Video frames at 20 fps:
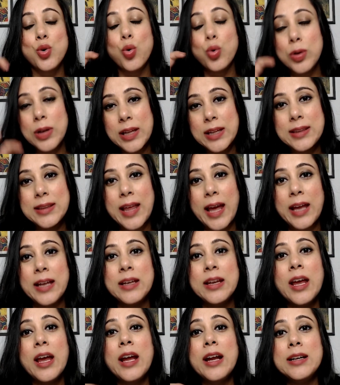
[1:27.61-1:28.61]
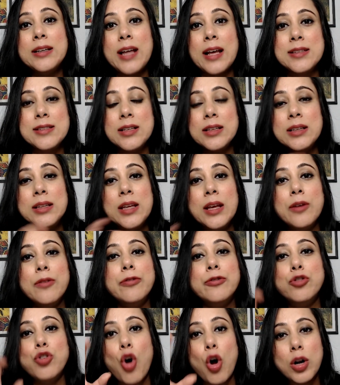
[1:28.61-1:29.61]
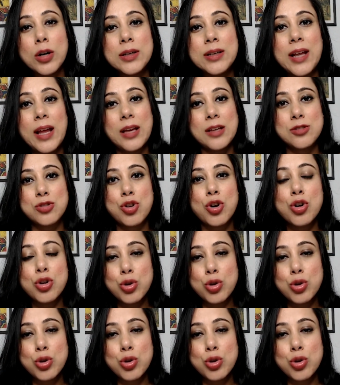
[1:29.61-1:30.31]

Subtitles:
Only then does it give context